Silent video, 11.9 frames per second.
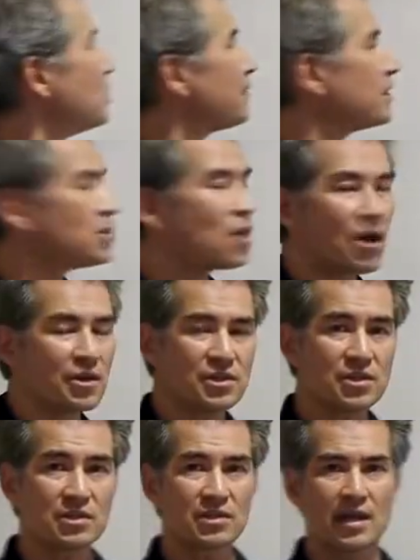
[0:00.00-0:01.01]
different
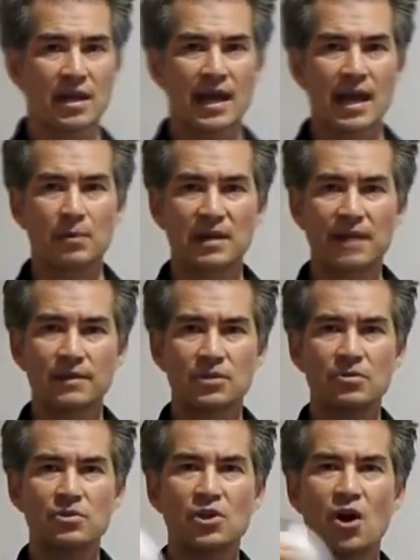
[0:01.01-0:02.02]
charges, and whenever
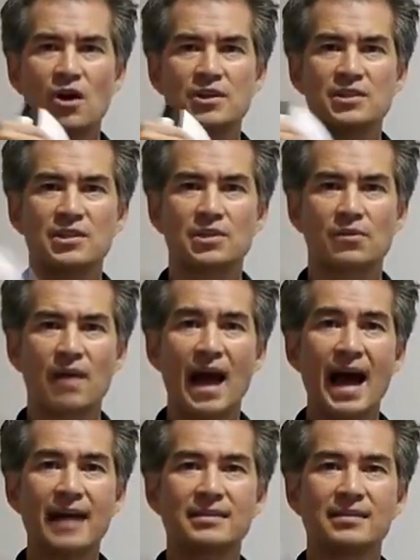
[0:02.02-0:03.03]
two charges
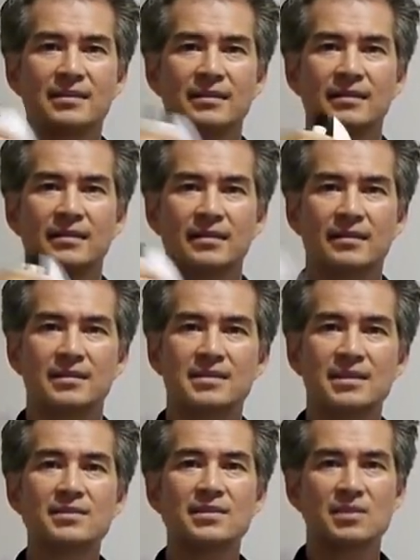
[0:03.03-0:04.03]
interact, the
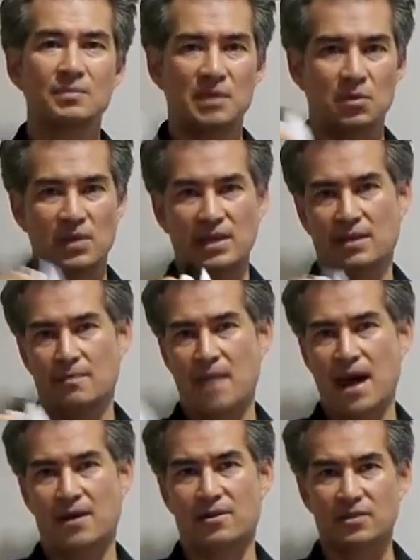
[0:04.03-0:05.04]
distance between them
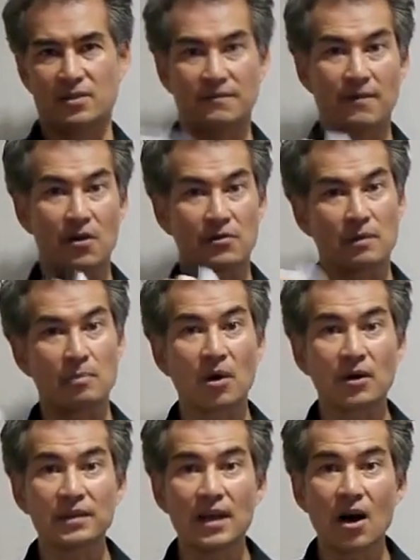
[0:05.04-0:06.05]
matters. The farther
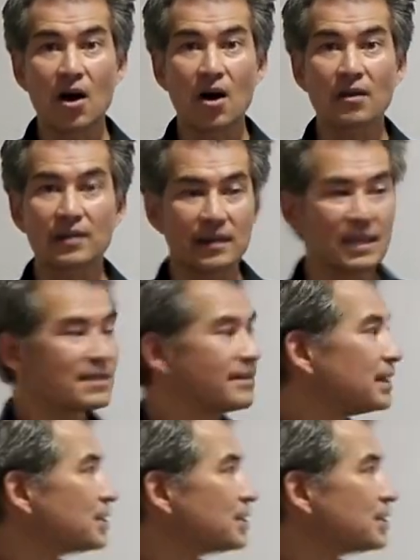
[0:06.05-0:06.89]
apart they are, the less of an